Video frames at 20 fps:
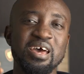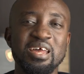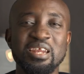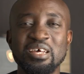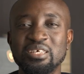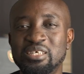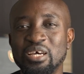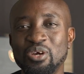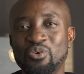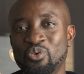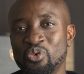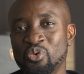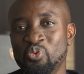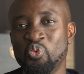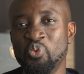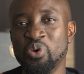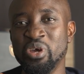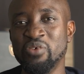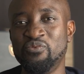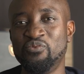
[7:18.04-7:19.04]
And it's a good
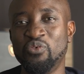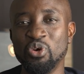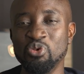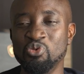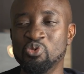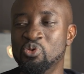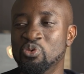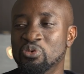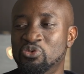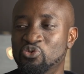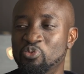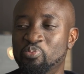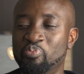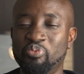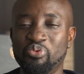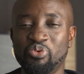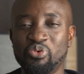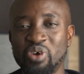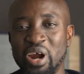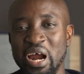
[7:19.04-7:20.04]
way for you to
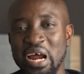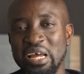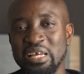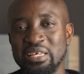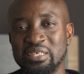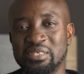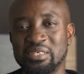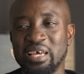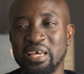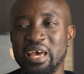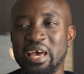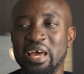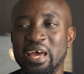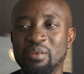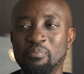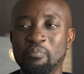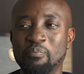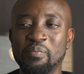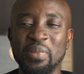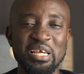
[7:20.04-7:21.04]
price
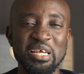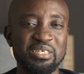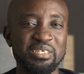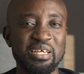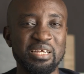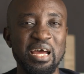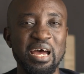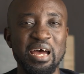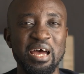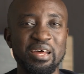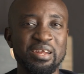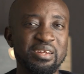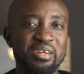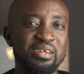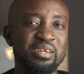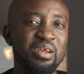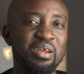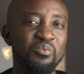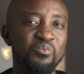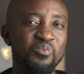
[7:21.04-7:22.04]
and measure
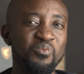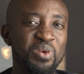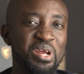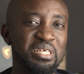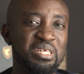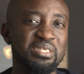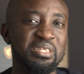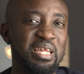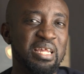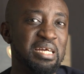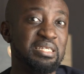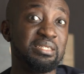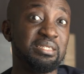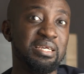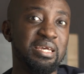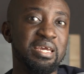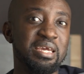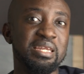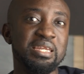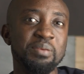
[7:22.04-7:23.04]
the rate that
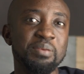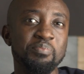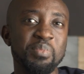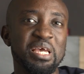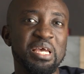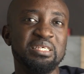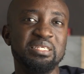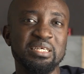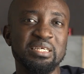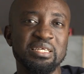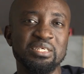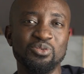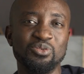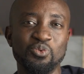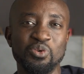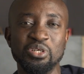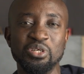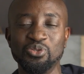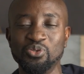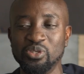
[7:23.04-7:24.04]
any mason is
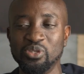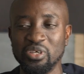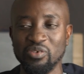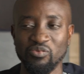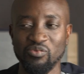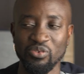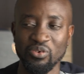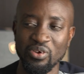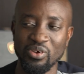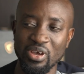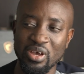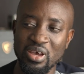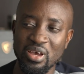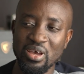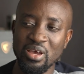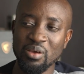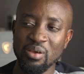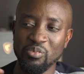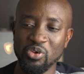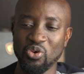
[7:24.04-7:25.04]
going to give you.
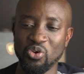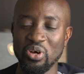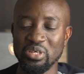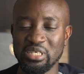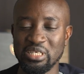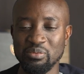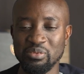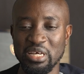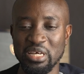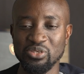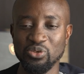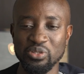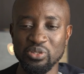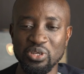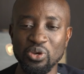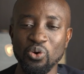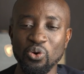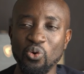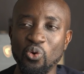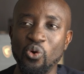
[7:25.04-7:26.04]
Because sometimes they'll
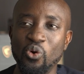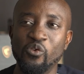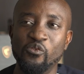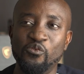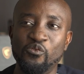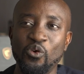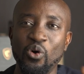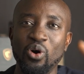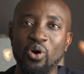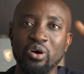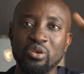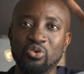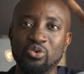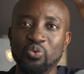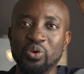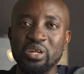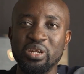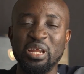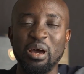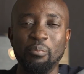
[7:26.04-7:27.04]
say, oh, for
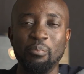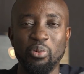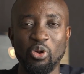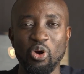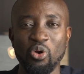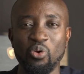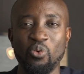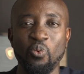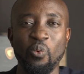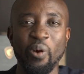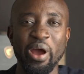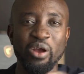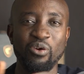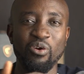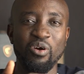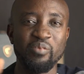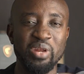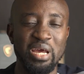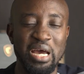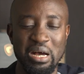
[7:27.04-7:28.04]
doing the block work
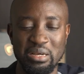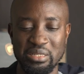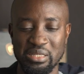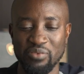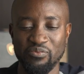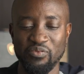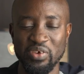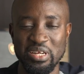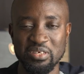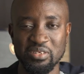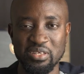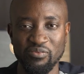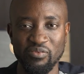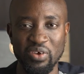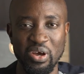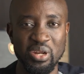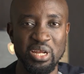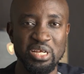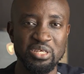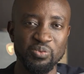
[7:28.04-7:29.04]
of the house, they finished the
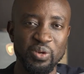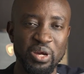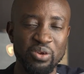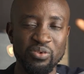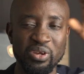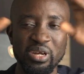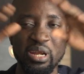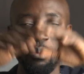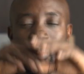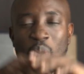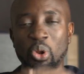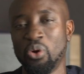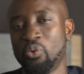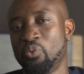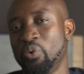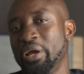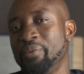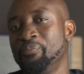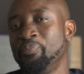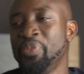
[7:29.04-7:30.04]
foundation, we are doing the block
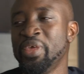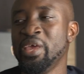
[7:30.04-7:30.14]
work,